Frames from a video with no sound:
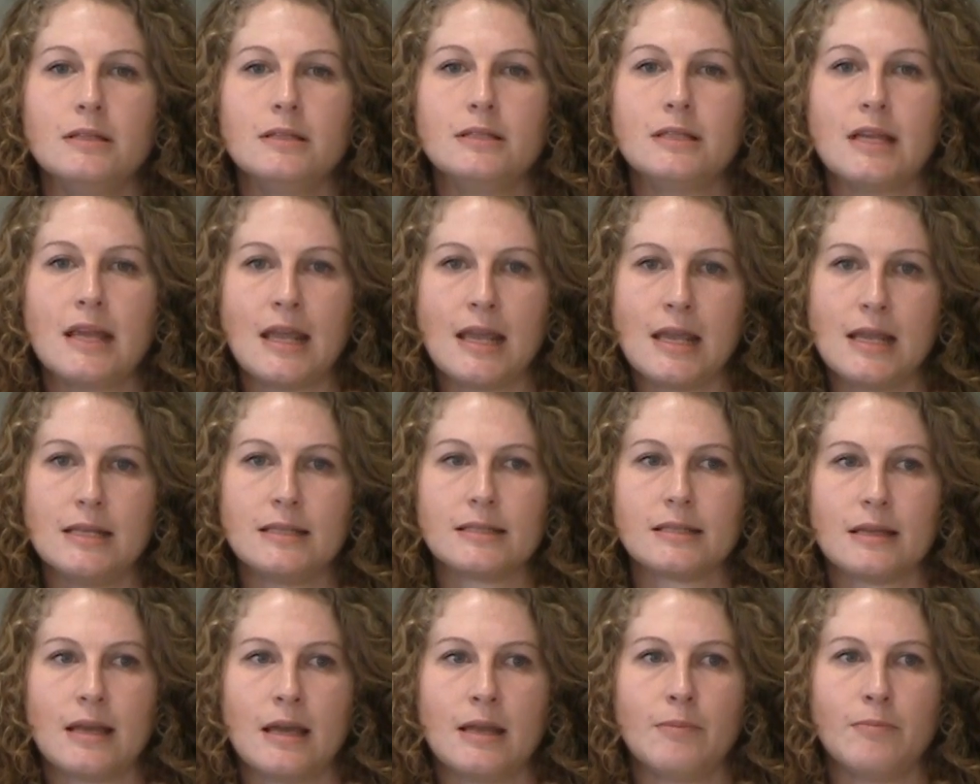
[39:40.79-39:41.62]

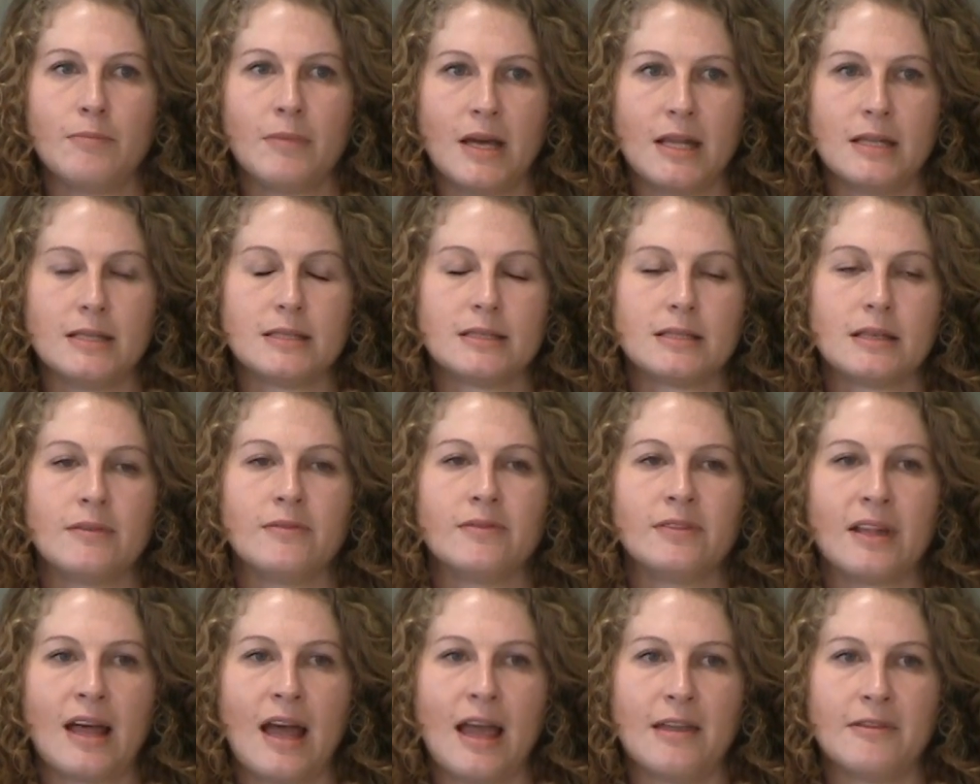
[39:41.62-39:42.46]
days and months
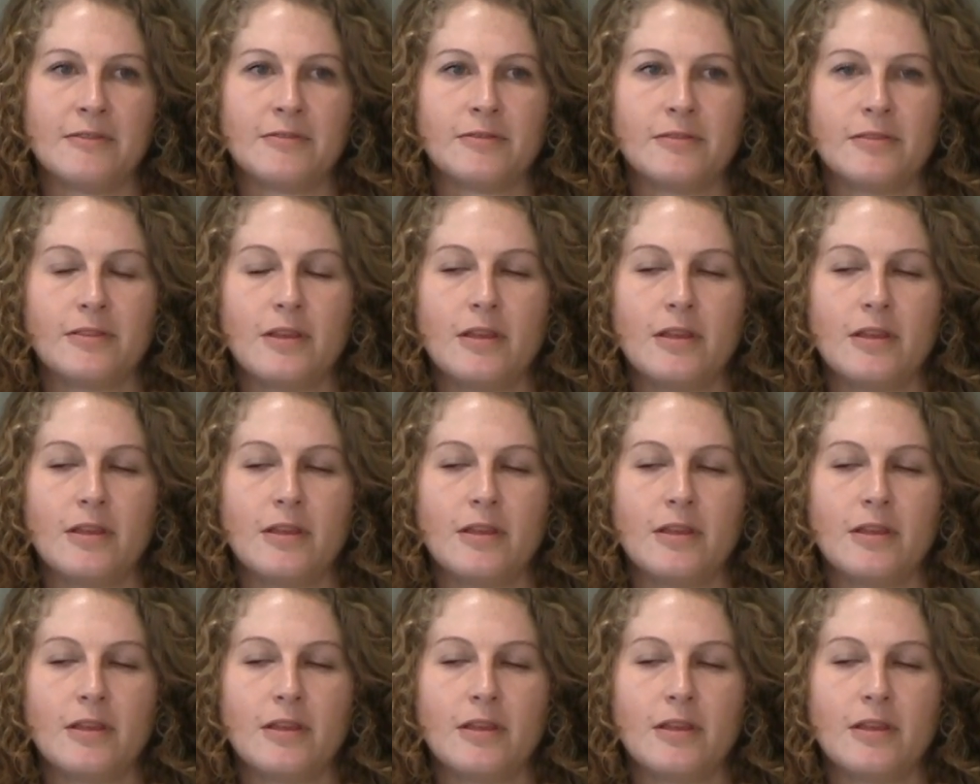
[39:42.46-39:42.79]
of life,